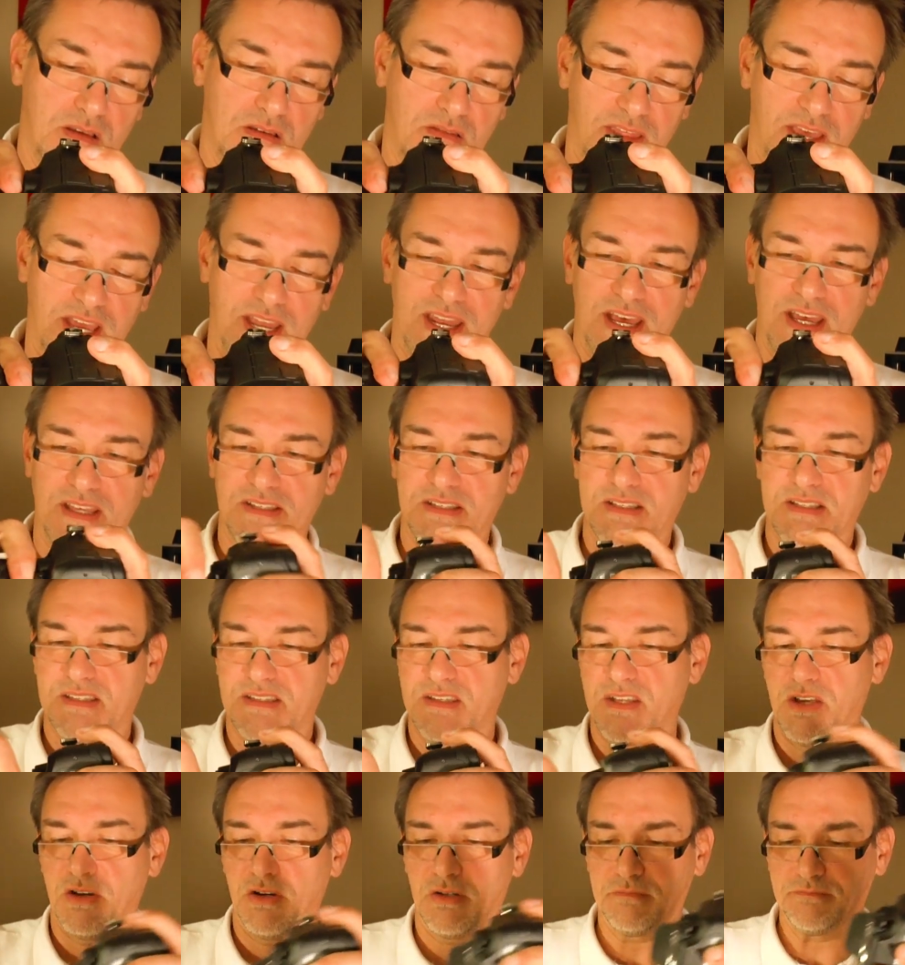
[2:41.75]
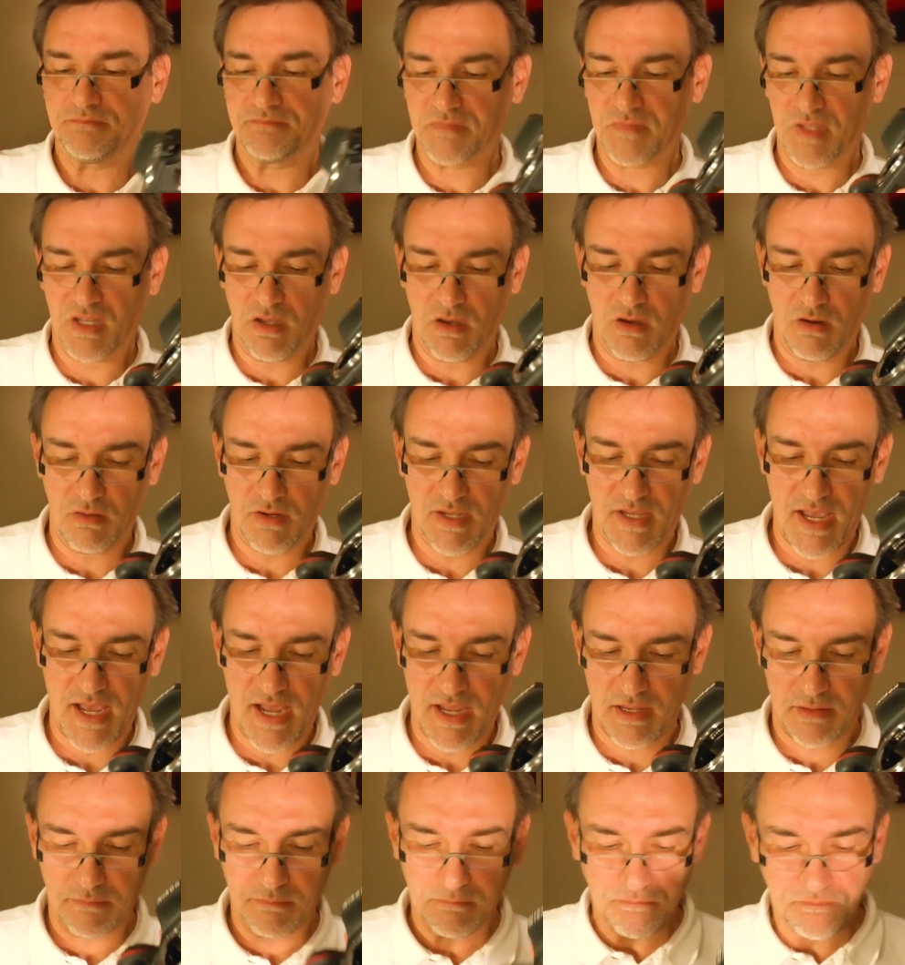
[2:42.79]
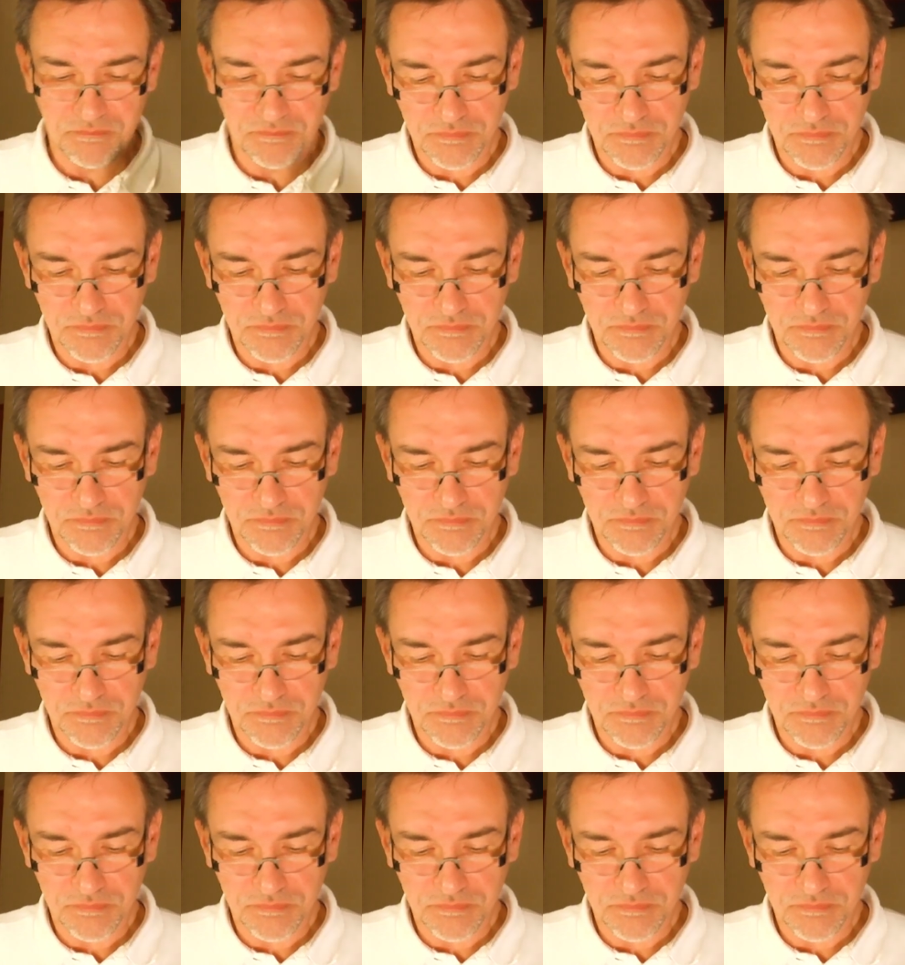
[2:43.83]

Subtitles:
it doesn't. So okay,